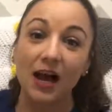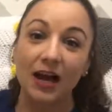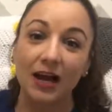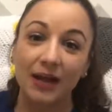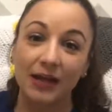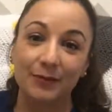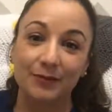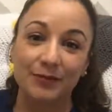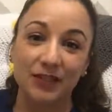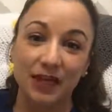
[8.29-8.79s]

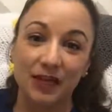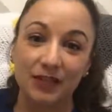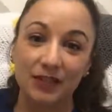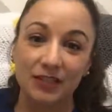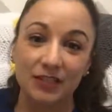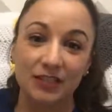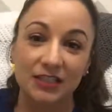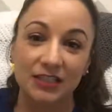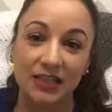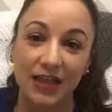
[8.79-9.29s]
I am
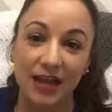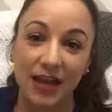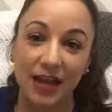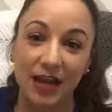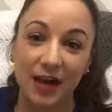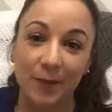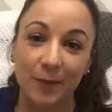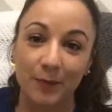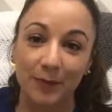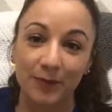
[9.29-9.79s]
Dr.
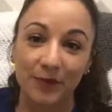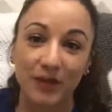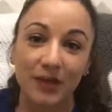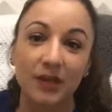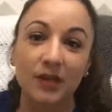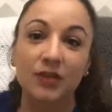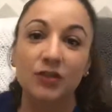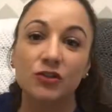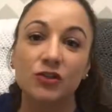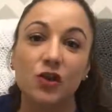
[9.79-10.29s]
Sam.
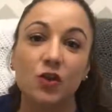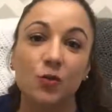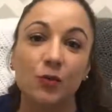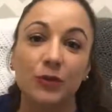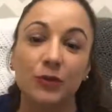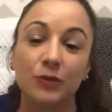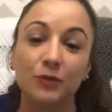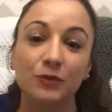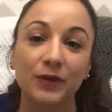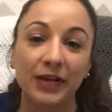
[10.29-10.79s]
So
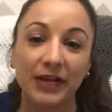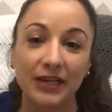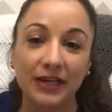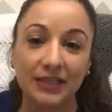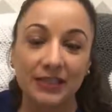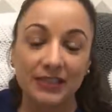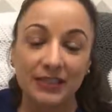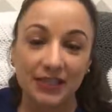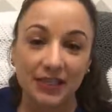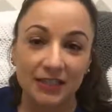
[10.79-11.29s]
with
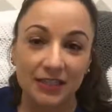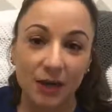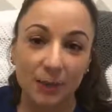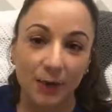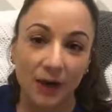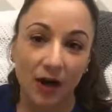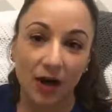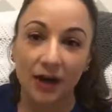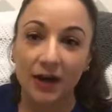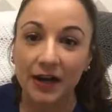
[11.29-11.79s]
rainy season
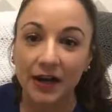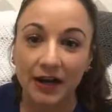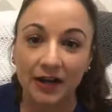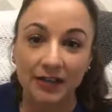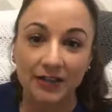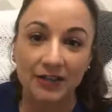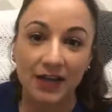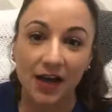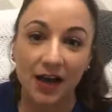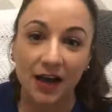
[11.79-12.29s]
upon
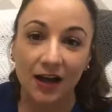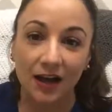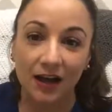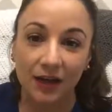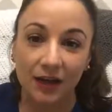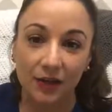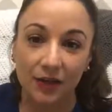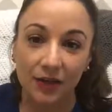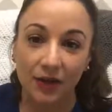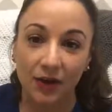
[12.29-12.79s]
us,
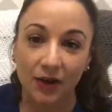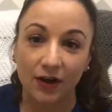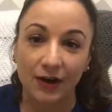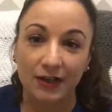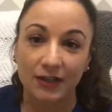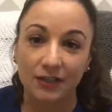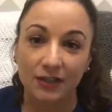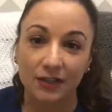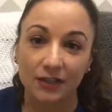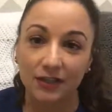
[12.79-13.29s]
I
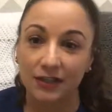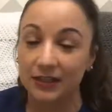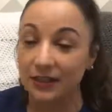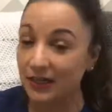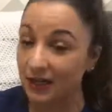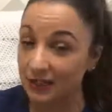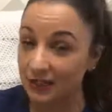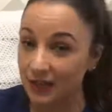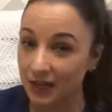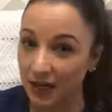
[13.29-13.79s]
thought the
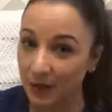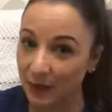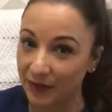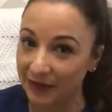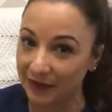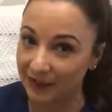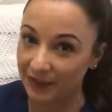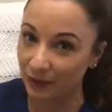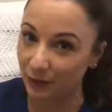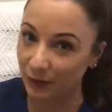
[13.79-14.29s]
next
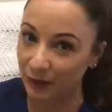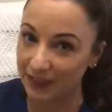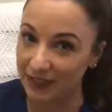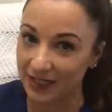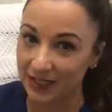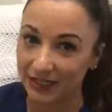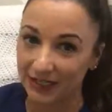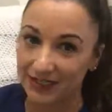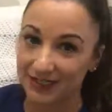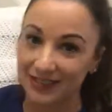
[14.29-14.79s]
common thing that we
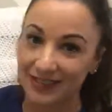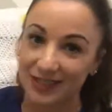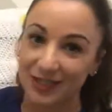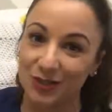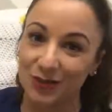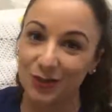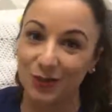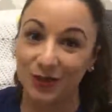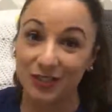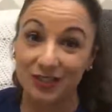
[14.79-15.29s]
tend to
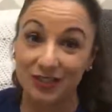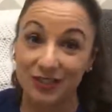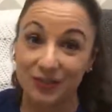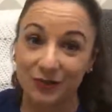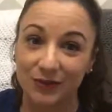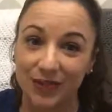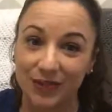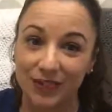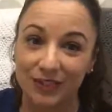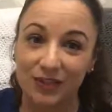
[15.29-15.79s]
see once
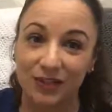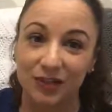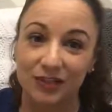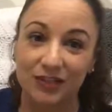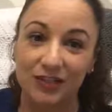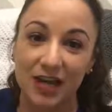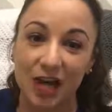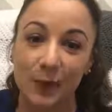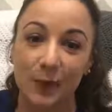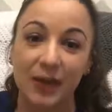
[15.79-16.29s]
the rain
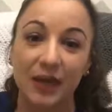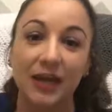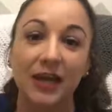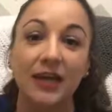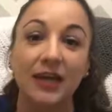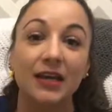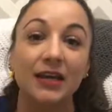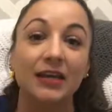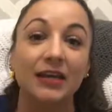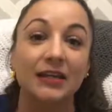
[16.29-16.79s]
starts coming
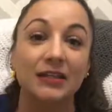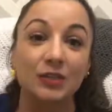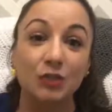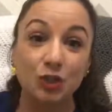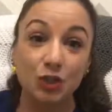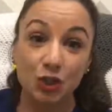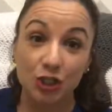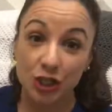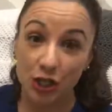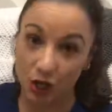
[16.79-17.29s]
is
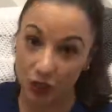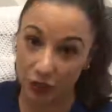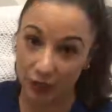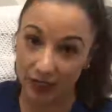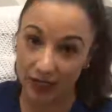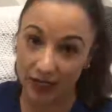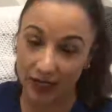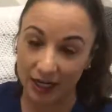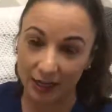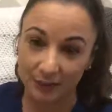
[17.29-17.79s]

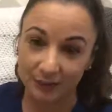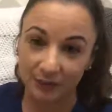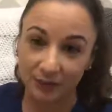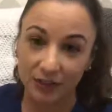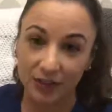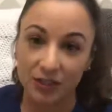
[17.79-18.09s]
Giardia.